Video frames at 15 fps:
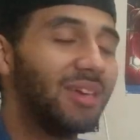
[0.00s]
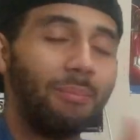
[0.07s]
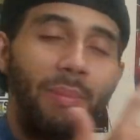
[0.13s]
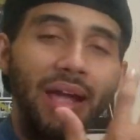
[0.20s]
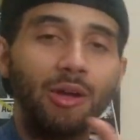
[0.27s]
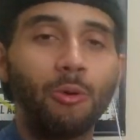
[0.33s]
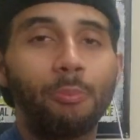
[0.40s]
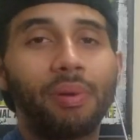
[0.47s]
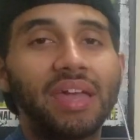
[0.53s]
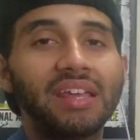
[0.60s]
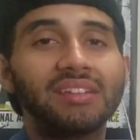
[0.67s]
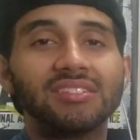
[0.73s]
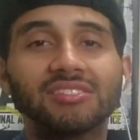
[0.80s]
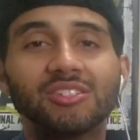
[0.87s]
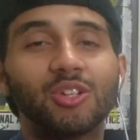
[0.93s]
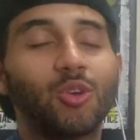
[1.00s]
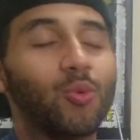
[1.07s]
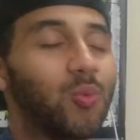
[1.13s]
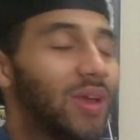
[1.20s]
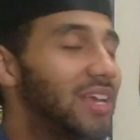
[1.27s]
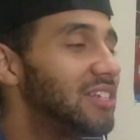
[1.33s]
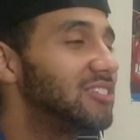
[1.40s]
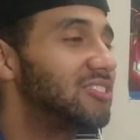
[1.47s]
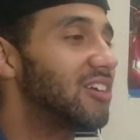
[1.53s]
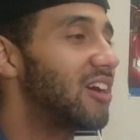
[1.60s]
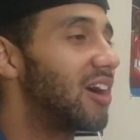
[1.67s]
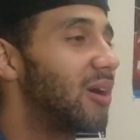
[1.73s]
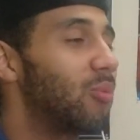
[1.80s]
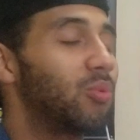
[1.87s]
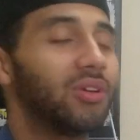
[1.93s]
Michael Bay does a great
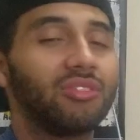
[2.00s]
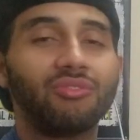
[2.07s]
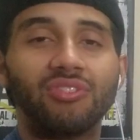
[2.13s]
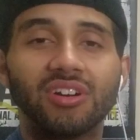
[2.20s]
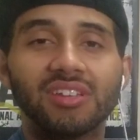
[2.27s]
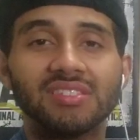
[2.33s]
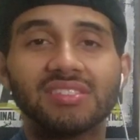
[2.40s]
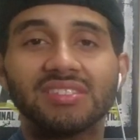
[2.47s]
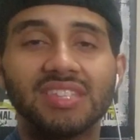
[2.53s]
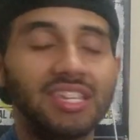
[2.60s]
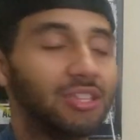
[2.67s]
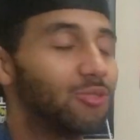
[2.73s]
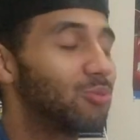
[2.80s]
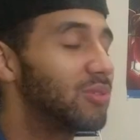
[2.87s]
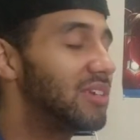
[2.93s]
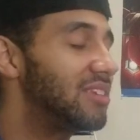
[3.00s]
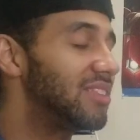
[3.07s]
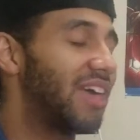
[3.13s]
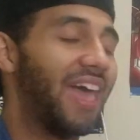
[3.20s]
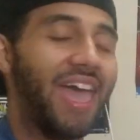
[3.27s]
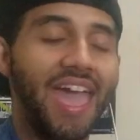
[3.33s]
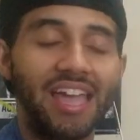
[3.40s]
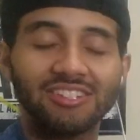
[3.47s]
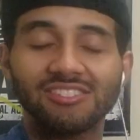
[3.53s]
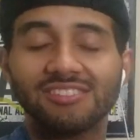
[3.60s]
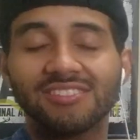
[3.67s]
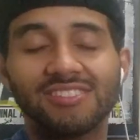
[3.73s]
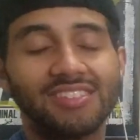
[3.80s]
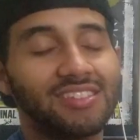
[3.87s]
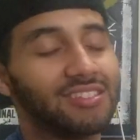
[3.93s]
job with fucking scenery, the action
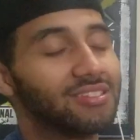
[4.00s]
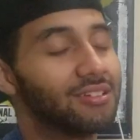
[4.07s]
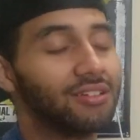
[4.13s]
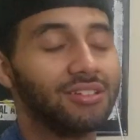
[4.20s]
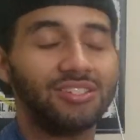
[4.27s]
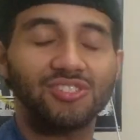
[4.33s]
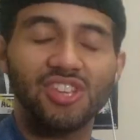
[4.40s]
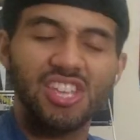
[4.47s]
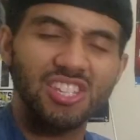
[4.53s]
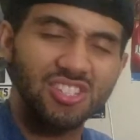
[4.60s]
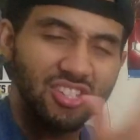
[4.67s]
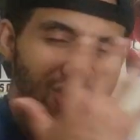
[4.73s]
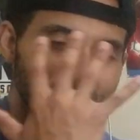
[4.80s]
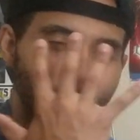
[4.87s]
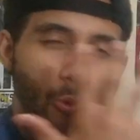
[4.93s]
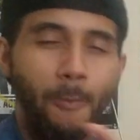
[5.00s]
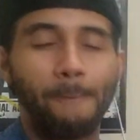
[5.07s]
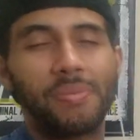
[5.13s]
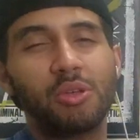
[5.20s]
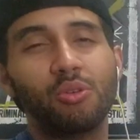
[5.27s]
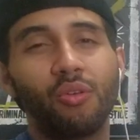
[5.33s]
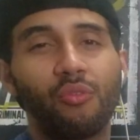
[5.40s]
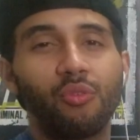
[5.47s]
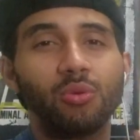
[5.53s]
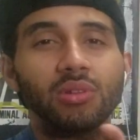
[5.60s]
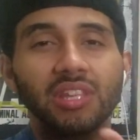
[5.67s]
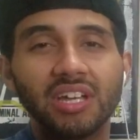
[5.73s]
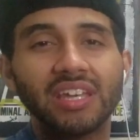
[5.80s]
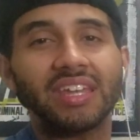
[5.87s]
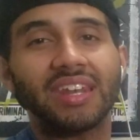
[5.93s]
scenes. Oh, it's, it's just so beautiful
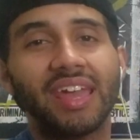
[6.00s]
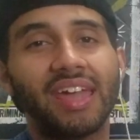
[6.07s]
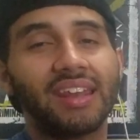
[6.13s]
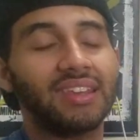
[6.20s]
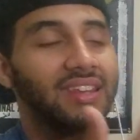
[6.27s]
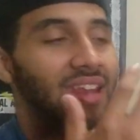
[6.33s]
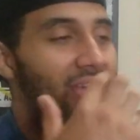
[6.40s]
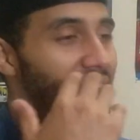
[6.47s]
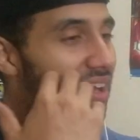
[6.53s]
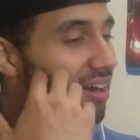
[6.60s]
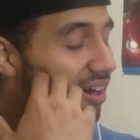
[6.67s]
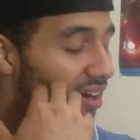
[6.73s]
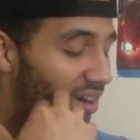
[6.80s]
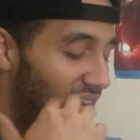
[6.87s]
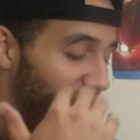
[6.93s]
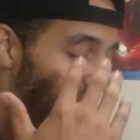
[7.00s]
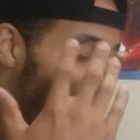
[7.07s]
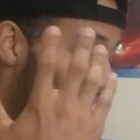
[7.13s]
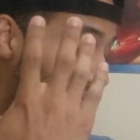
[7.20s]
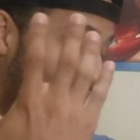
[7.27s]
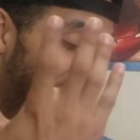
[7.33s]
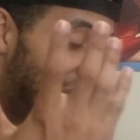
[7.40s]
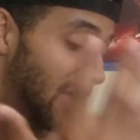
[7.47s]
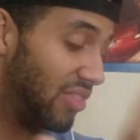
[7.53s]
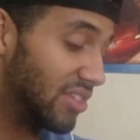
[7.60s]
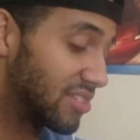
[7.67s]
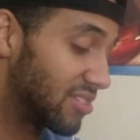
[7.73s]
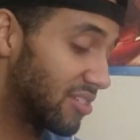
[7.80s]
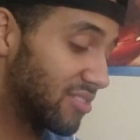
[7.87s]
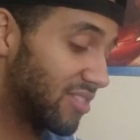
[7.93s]
looking at it. Uh, and
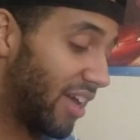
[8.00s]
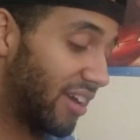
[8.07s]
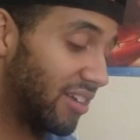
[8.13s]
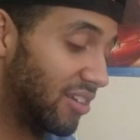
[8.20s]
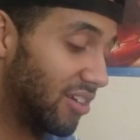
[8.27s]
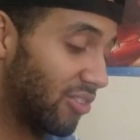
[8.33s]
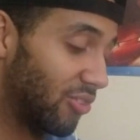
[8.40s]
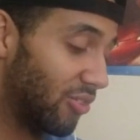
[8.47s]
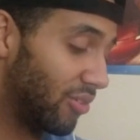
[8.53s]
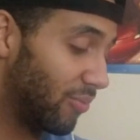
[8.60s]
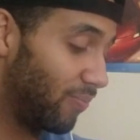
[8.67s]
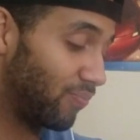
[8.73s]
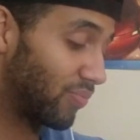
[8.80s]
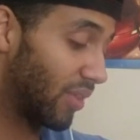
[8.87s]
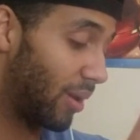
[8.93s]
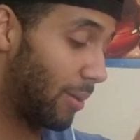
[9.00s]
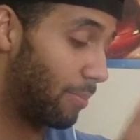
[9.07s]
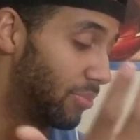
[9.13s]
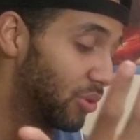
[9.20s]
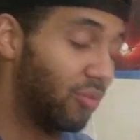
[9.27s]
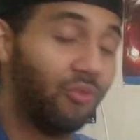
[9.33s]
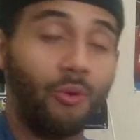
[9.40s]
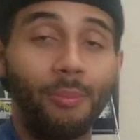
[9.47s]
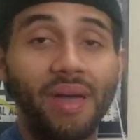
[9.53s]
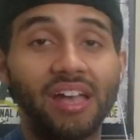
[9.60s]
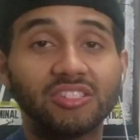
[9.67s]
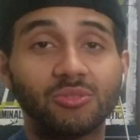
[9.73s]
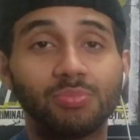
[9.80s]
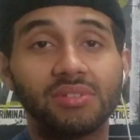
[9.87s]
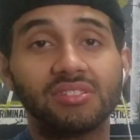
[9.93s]
this looks like another beautiful
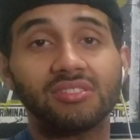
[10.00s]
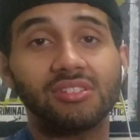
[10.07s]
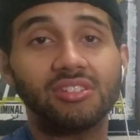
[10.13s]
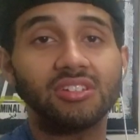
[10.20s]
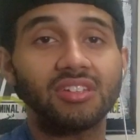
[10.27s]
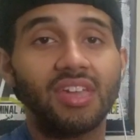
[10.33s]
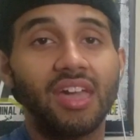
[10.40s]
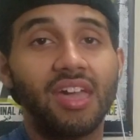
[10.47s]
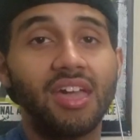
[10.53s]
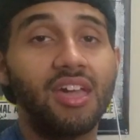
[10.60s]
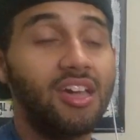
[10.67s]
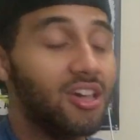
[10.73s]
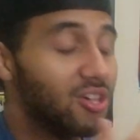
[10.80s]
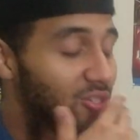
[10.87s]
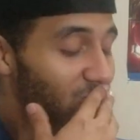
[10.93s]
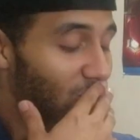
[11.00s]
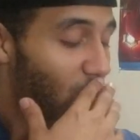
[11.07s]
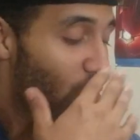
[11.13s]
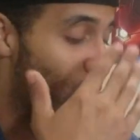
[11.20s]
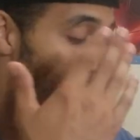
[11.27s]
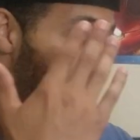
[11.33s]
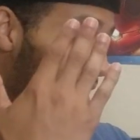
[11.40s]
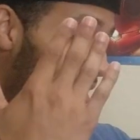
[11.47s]
masterpiece to look at. So